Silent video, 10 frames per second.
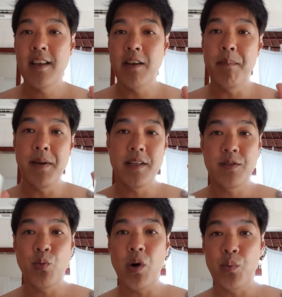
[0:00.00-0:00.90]
compared
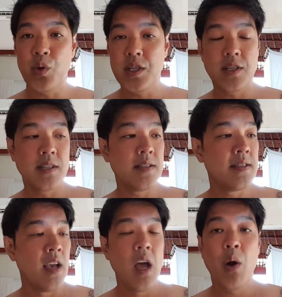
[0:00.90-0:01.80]
to one which
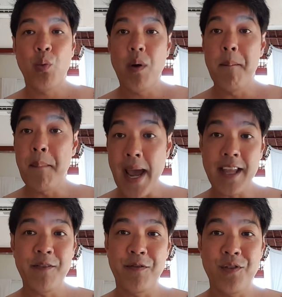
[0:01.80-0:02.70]
is
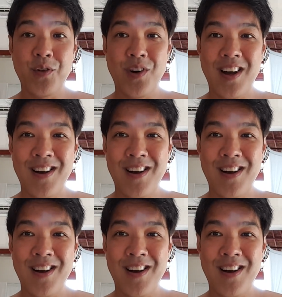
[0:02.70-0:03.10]
made for